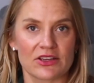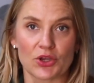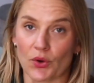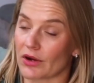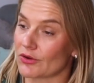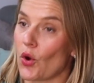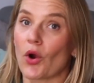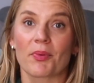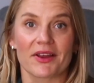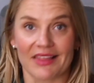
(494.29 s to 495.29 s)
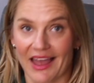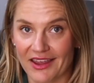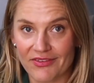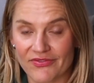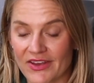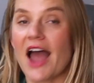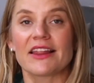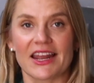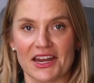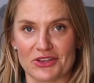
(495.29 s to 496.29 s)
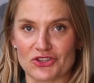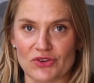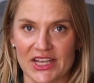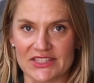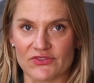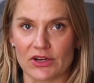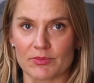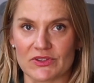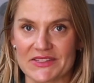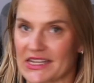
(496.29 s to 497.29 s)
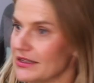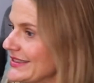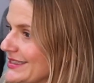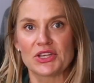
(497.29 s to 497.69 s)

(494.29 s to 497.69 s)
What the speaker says: your corporate life, highlighting those transferable skills.